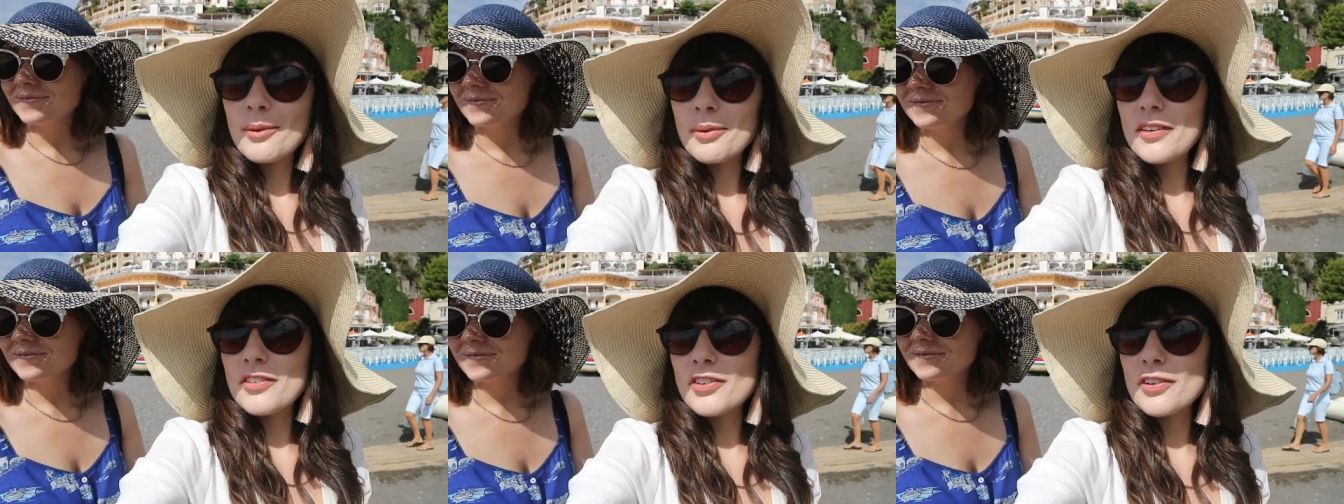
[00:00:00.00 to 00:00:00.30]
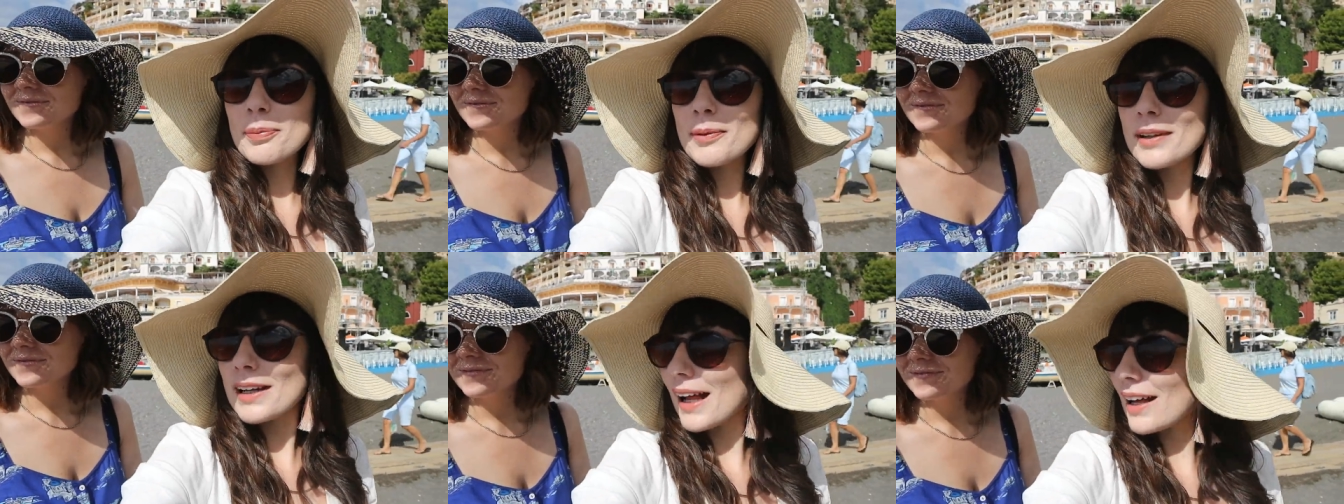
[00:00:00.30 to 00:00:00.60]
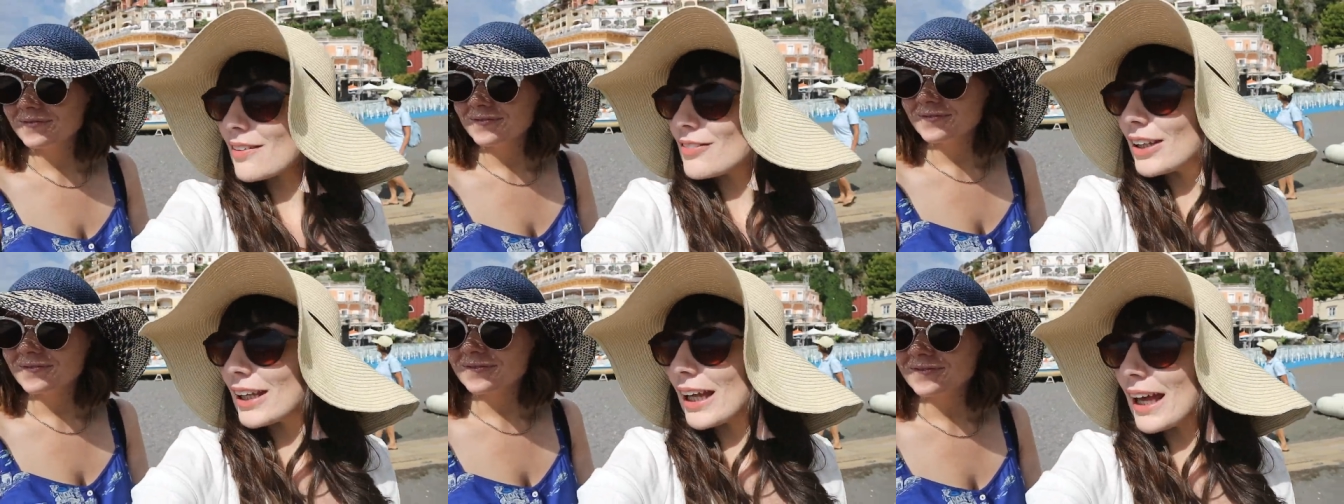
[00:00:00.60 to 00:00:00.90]
We've just been
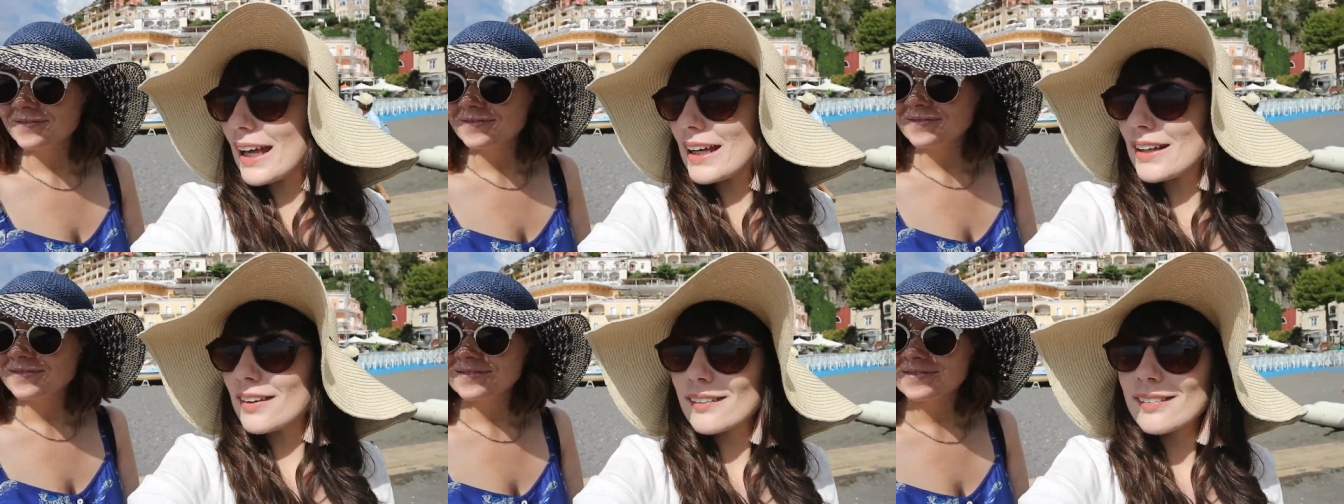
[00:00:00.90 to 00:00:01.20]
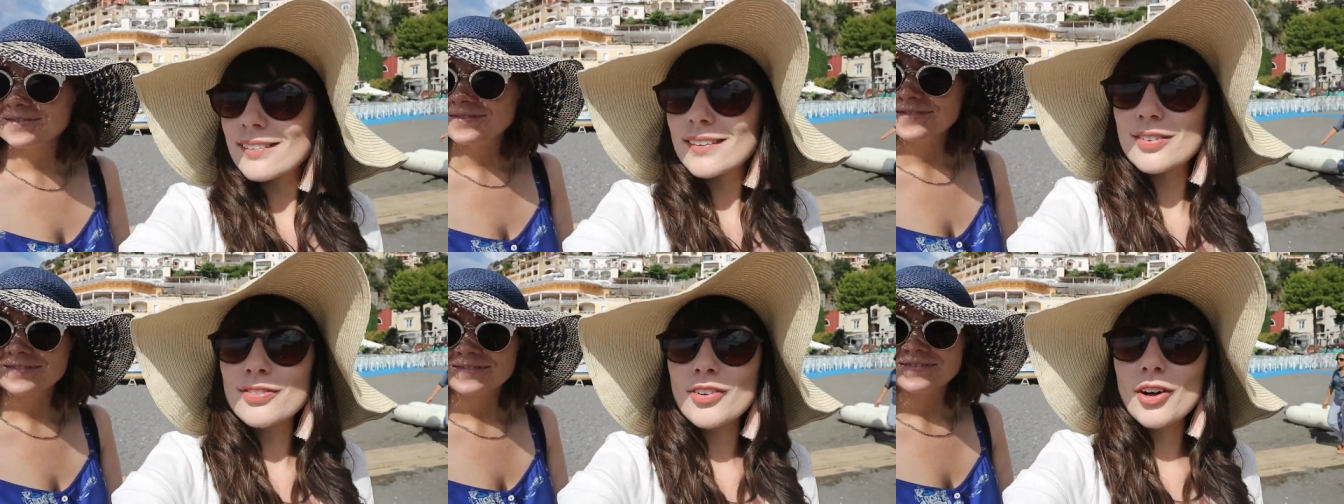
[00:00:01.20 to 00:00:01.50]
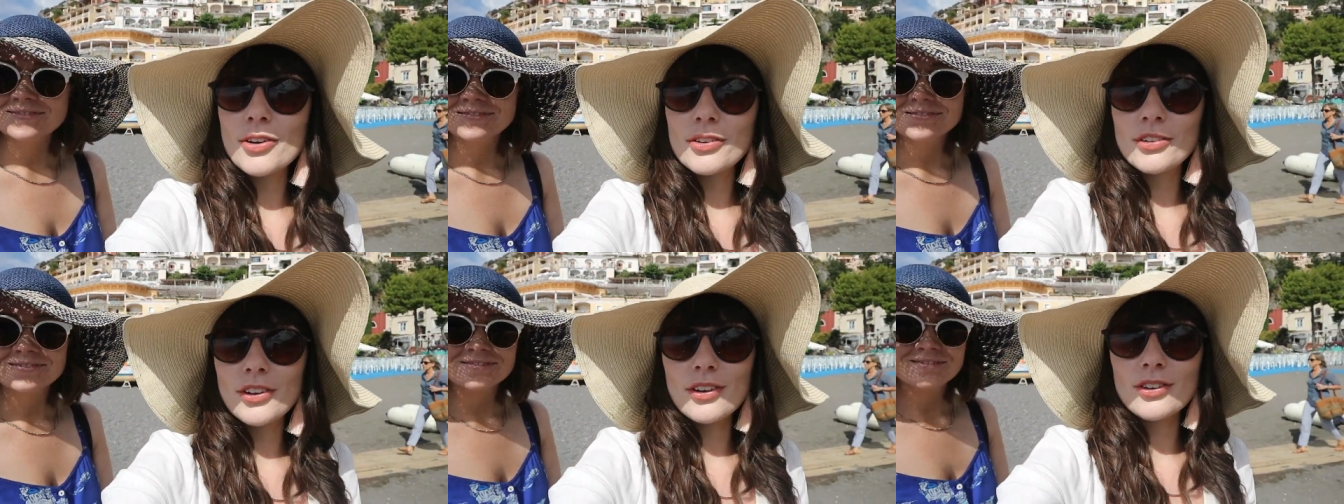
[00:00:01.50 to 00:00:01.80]
having an Insta
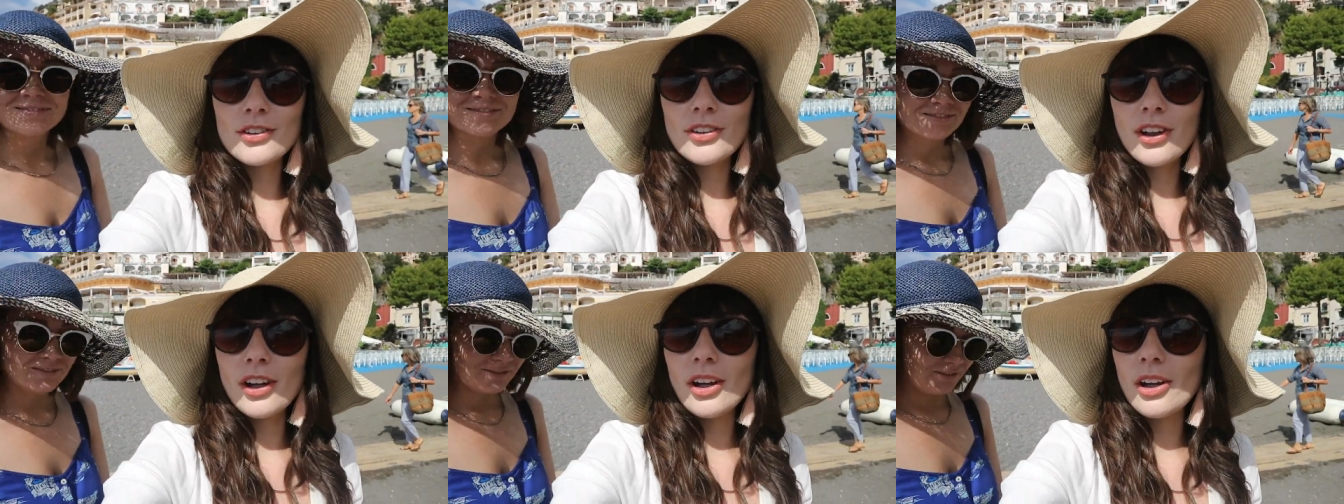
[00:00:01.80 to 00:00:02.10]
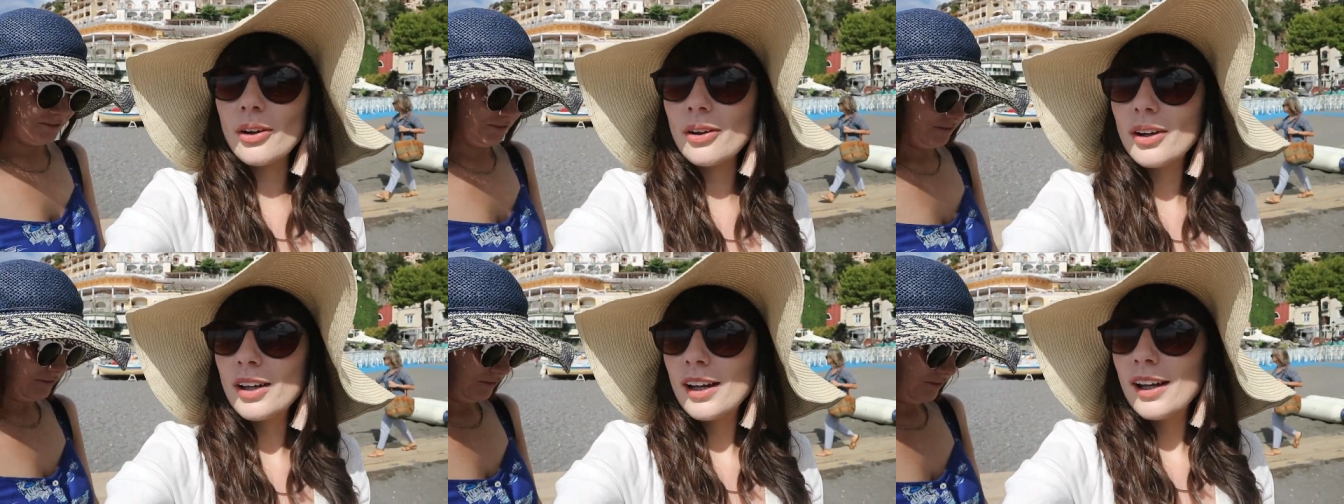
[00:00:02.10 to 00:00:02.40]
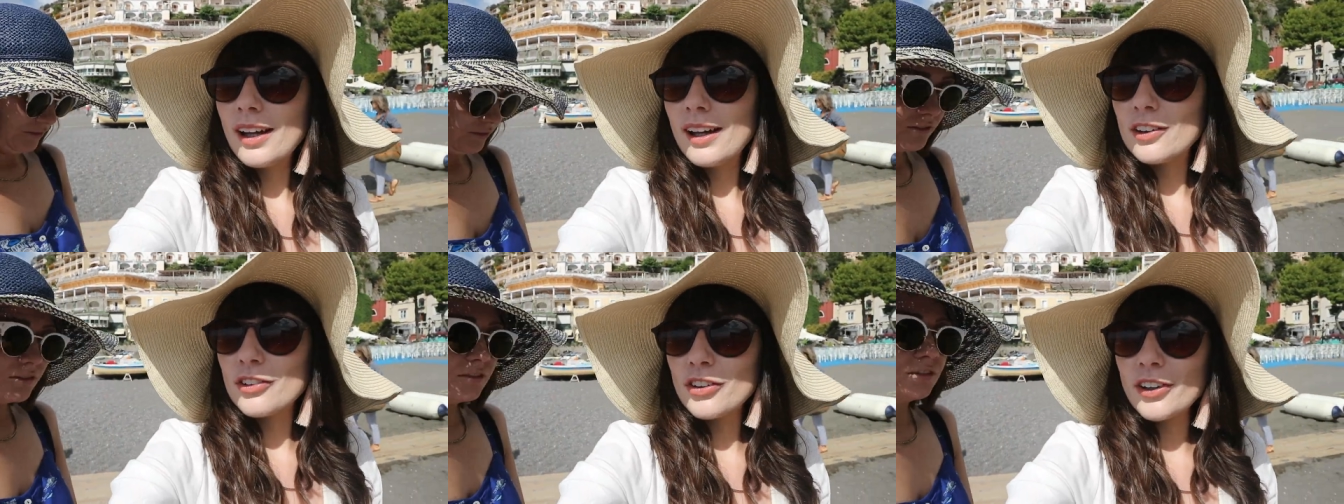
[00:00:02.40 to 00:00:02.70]
photo shoot,
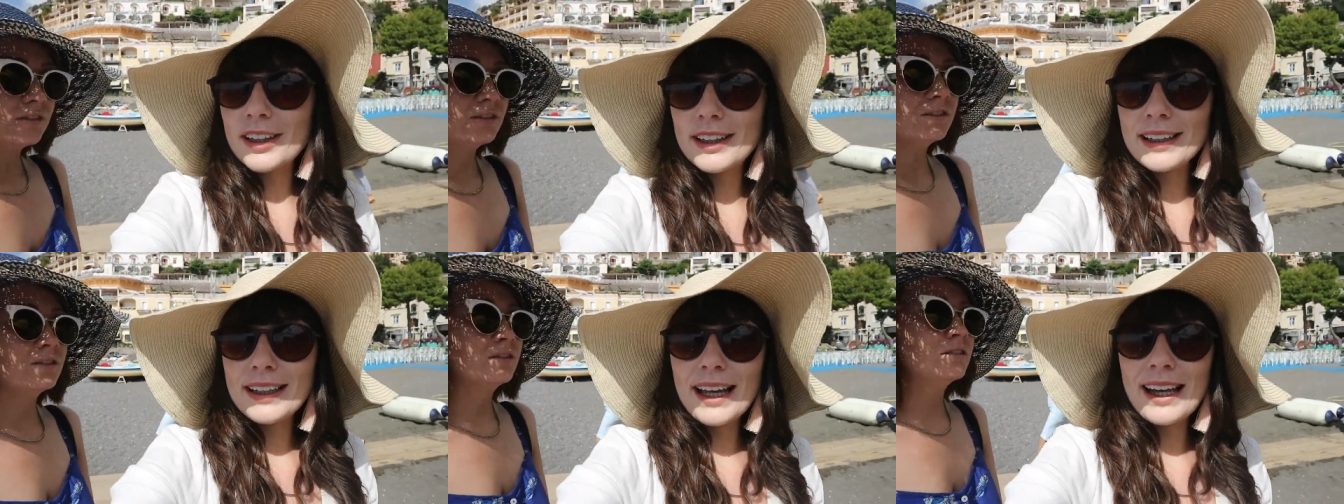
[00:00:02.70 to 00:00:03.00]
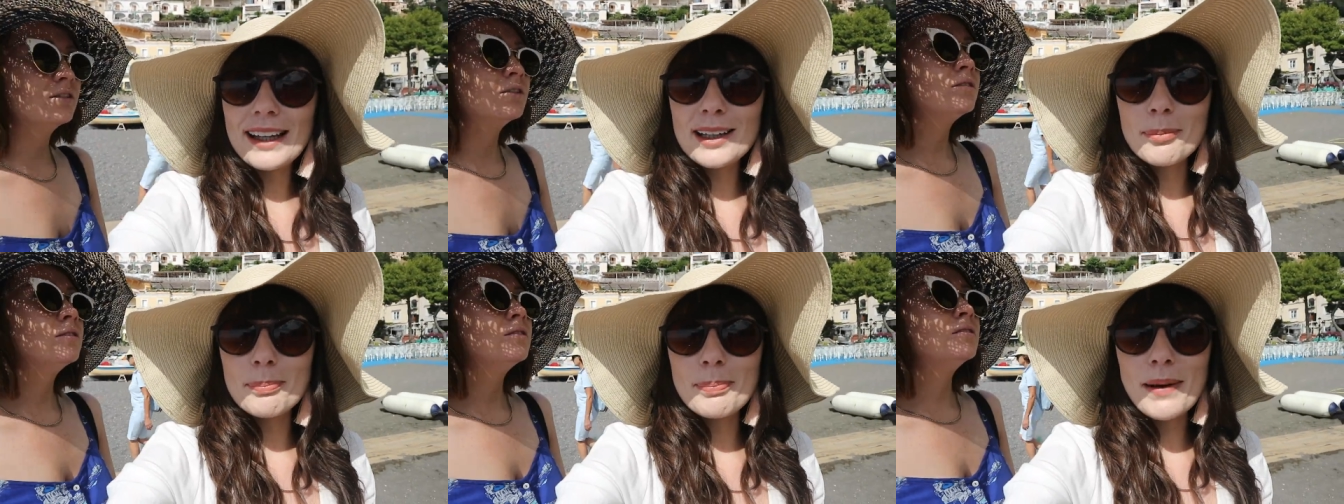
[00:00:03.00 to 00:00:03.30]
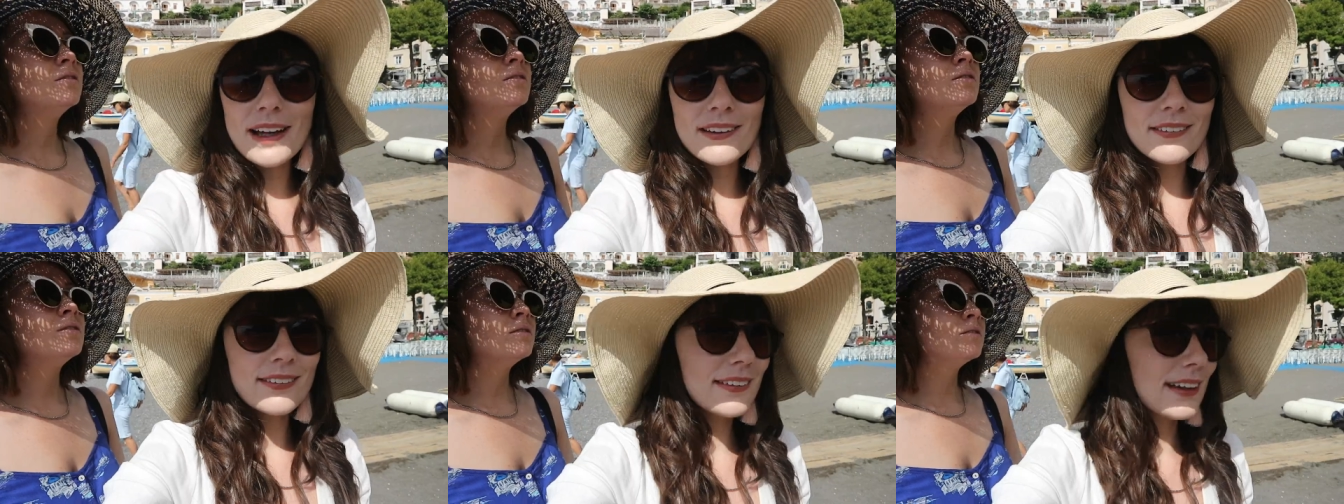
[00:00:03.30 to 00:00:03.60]
trying to get the best